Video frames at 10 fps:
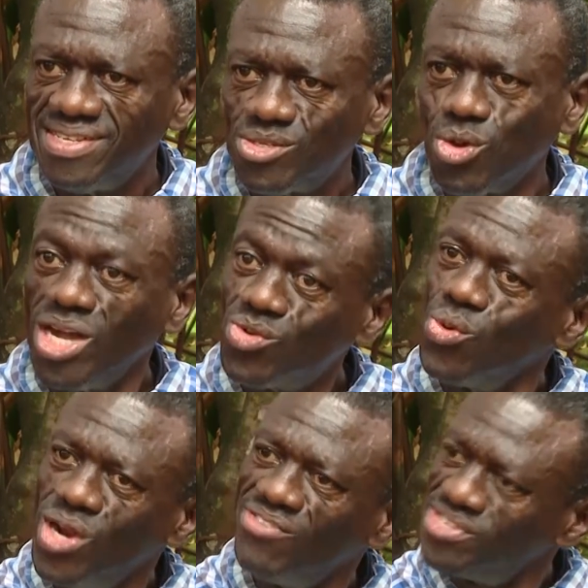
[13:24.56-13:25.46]
So what
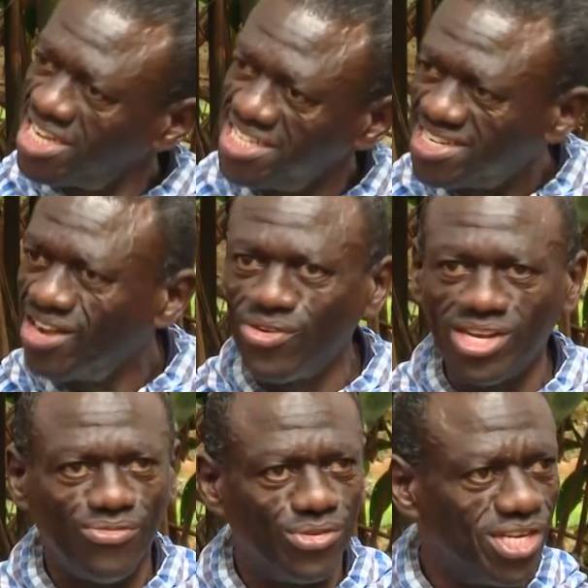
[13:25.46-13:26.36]
would have changed
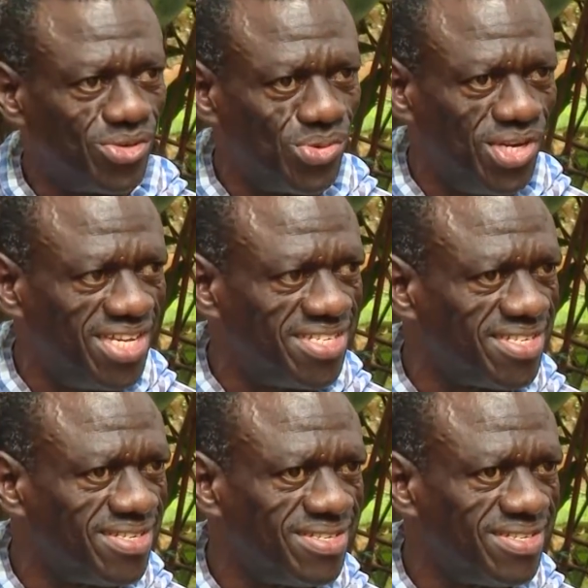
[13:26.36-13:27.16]
after 42 days?